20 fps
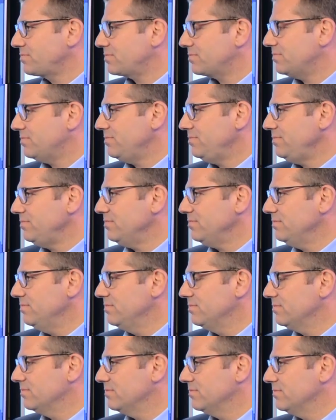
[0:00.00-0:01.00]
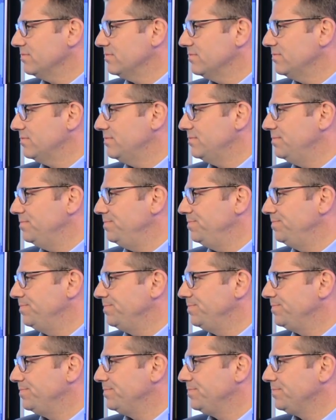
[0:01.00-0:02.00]

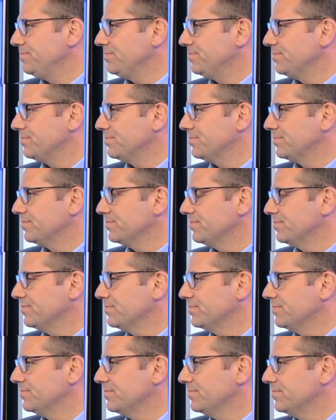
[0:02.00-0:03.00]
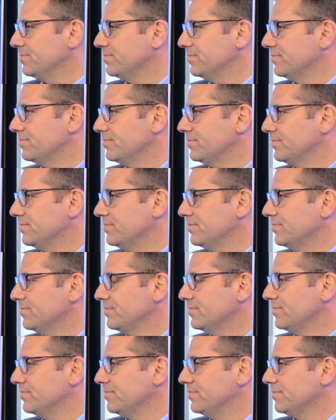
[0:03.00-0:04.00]

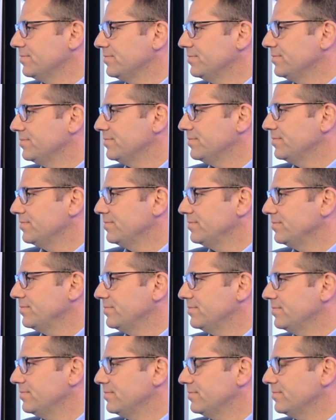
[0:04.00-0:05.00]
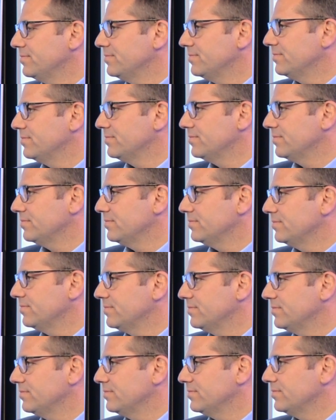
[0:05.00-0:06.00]

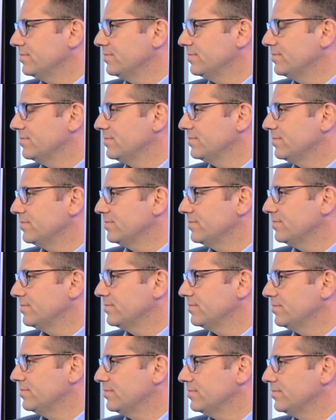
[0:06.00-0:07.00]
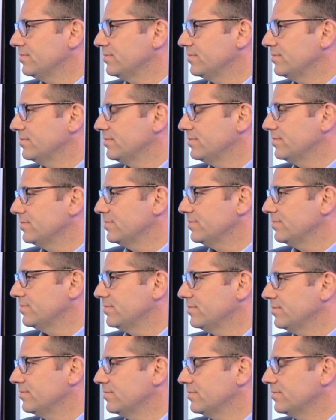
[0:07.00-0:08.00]
(not speaking)